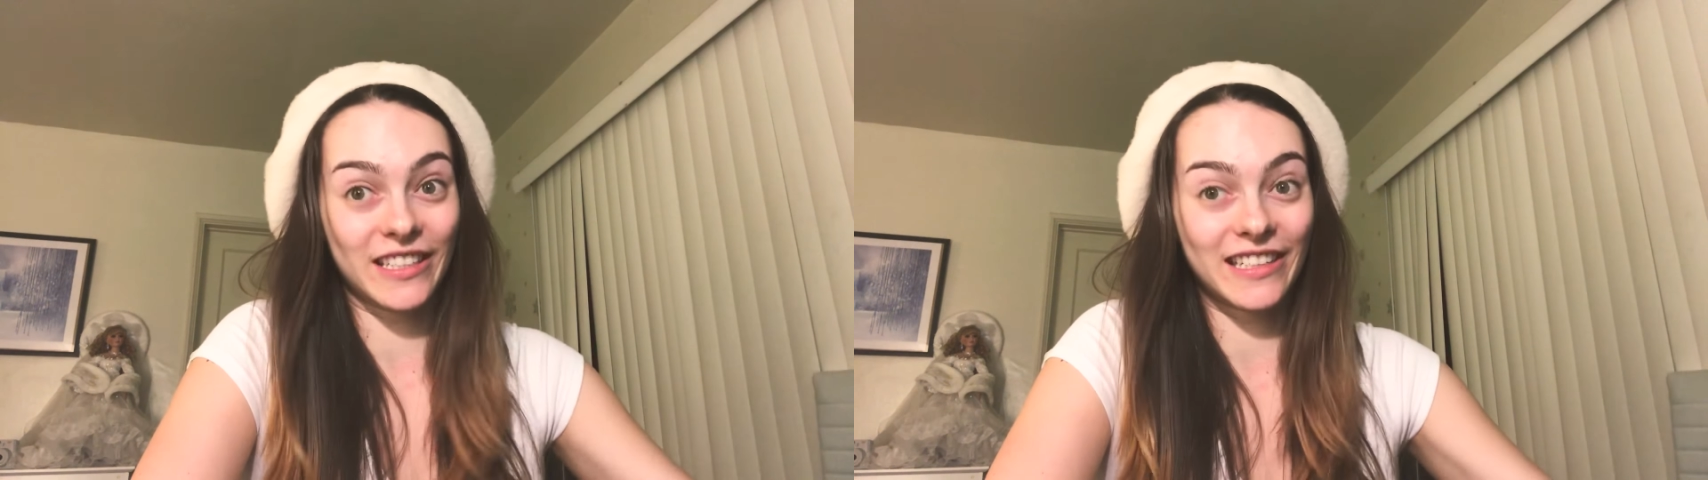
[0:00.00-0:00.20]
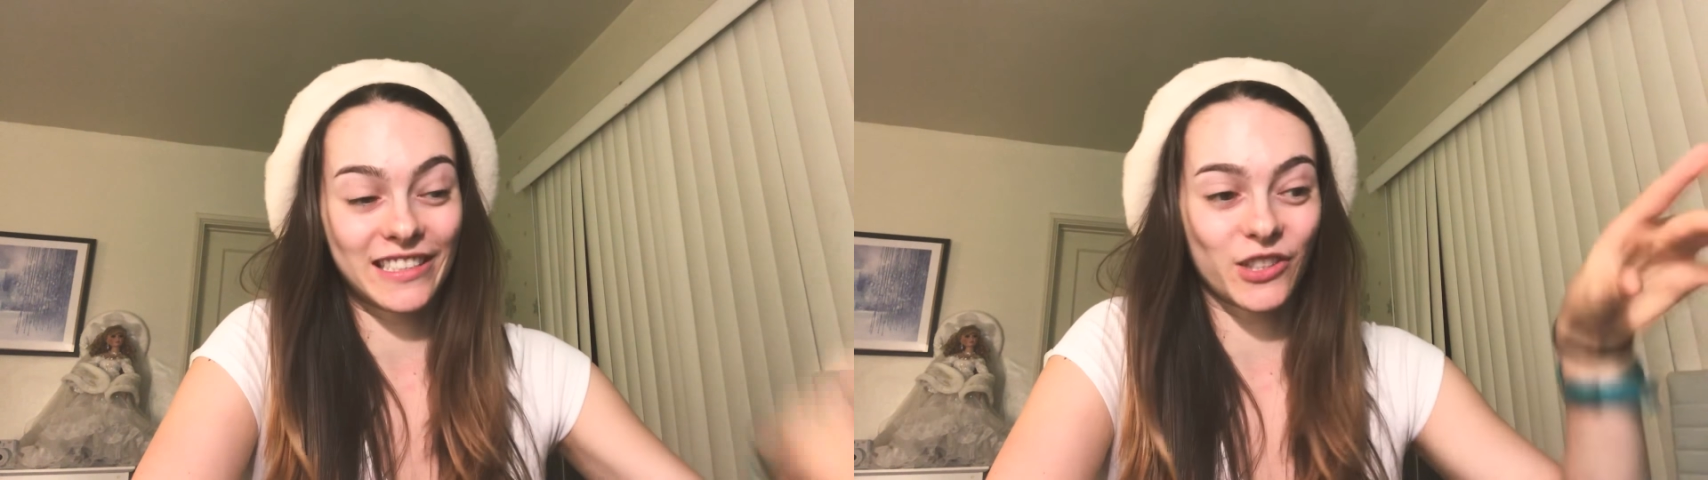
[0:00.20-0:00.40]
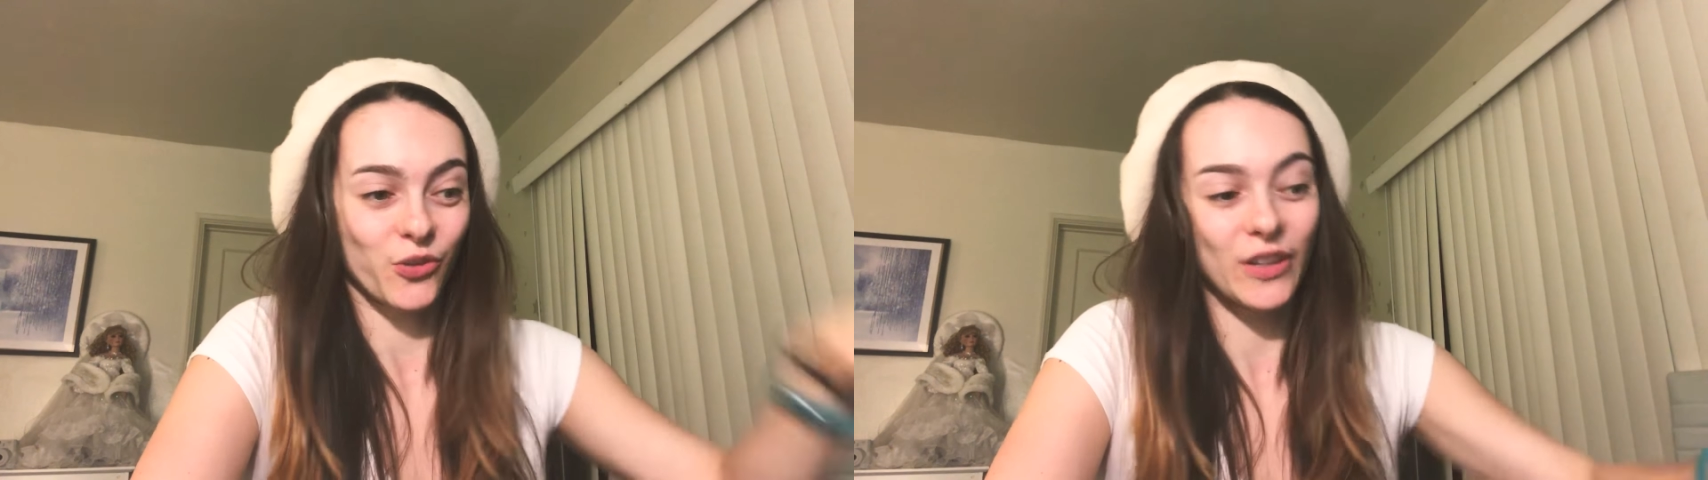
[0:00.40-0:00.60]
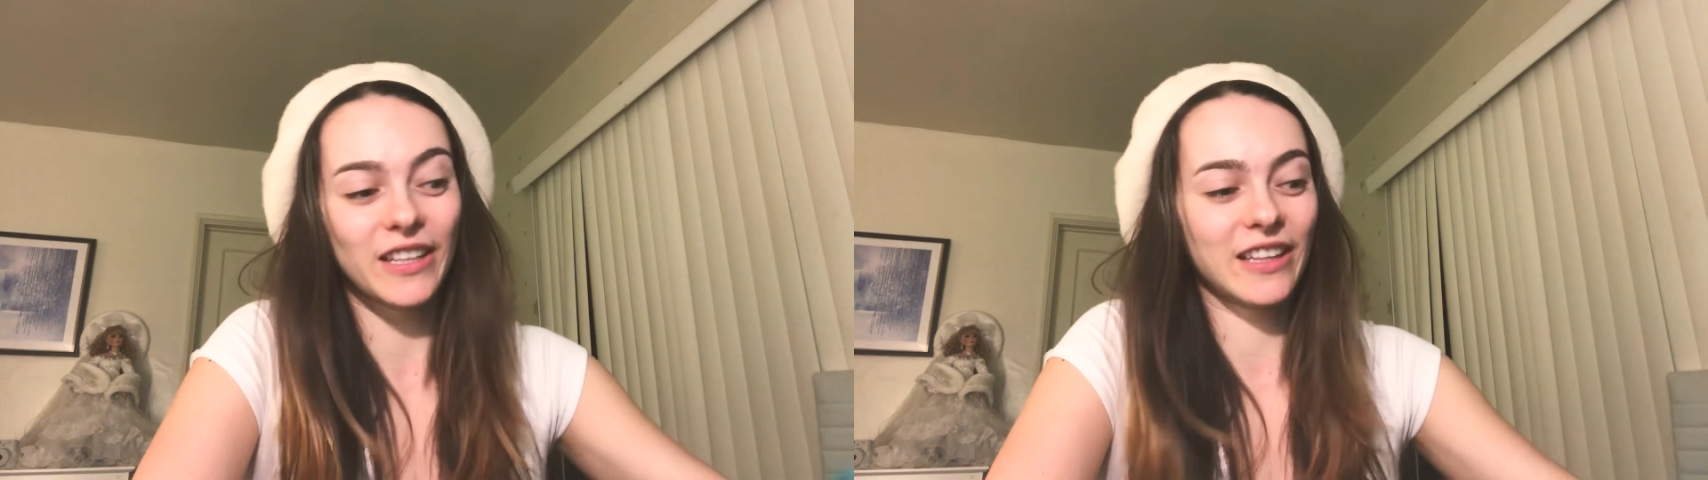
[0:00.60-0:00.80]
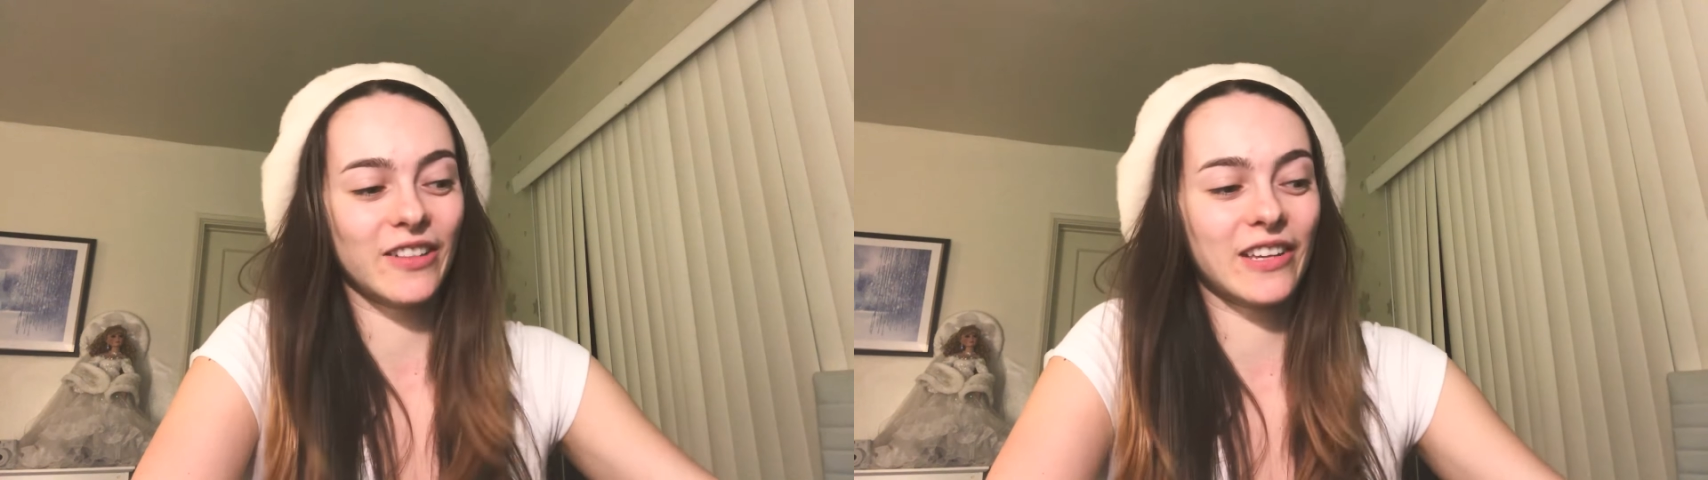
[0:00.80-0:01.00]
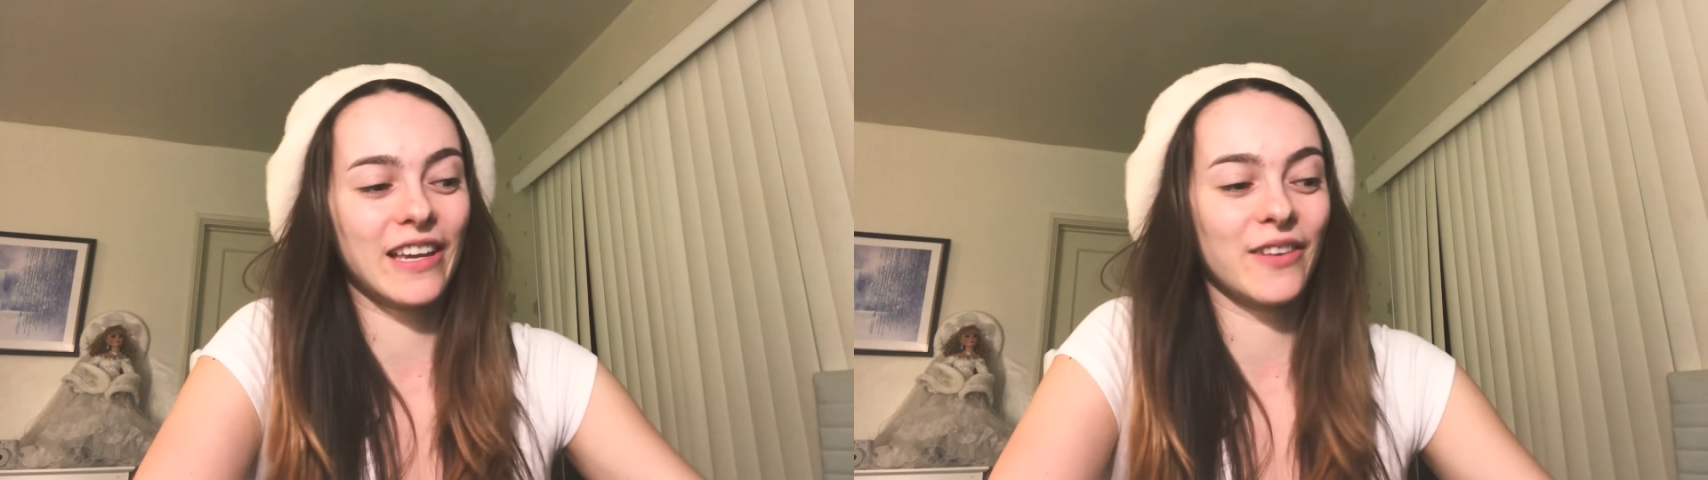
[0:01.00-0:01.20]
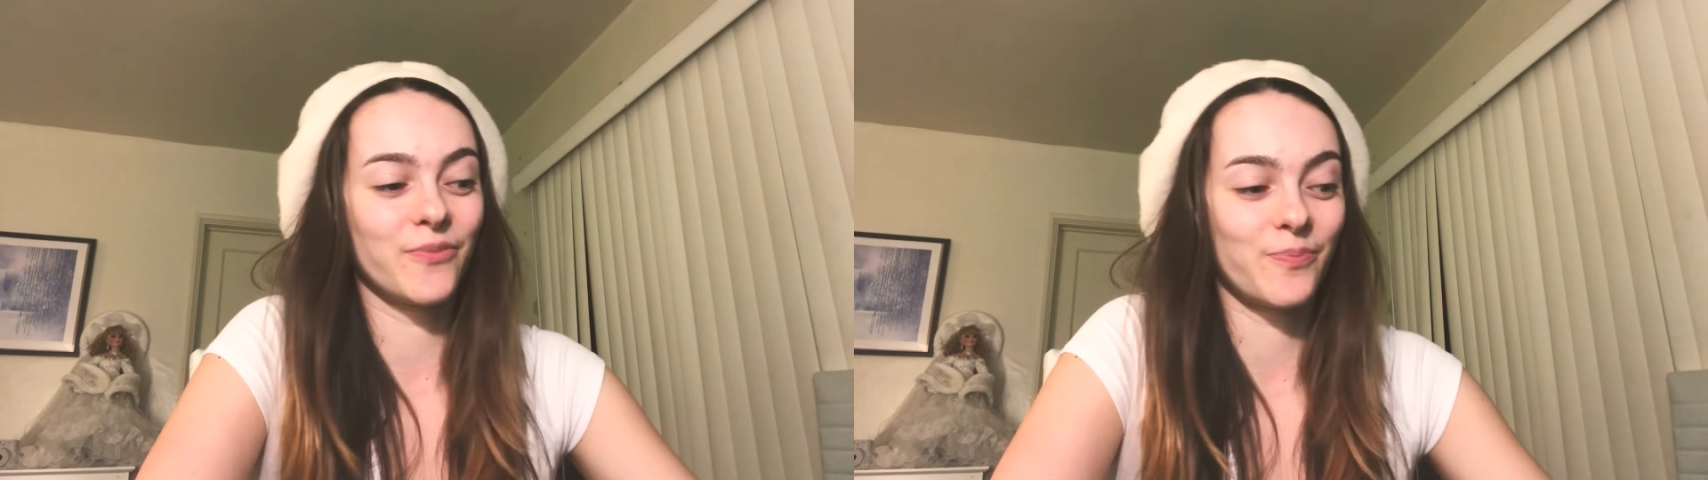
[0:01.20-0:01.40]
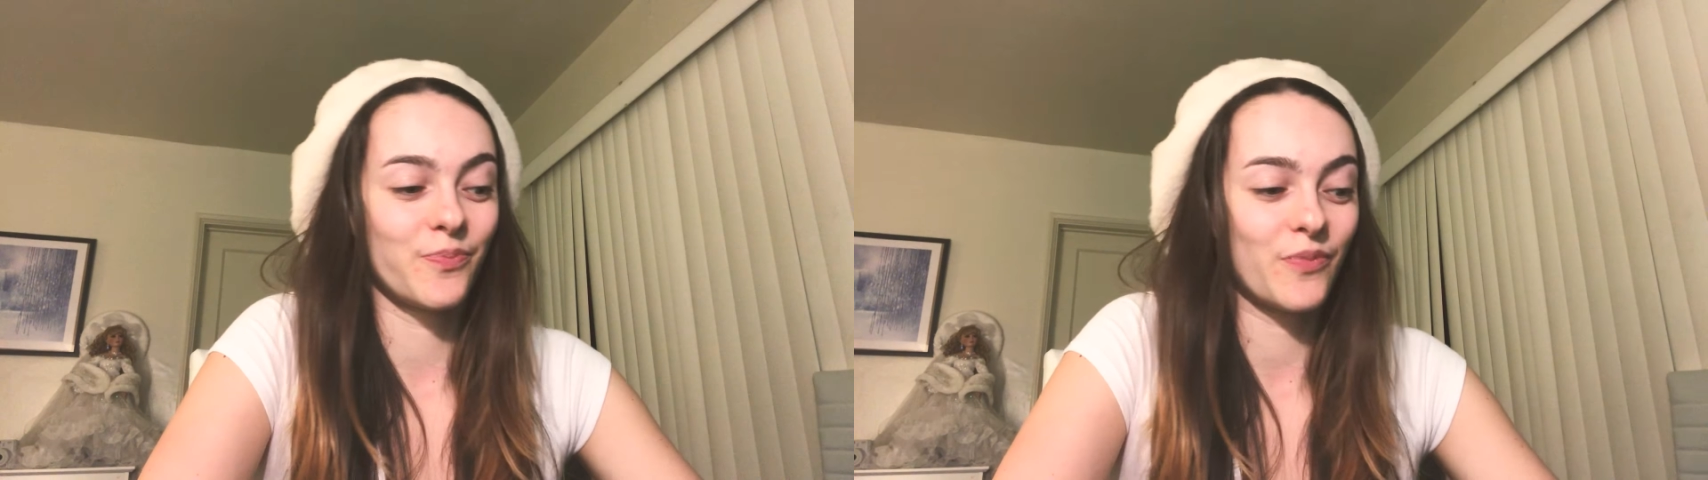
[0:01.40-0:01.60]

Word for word: Nights as a really little kid.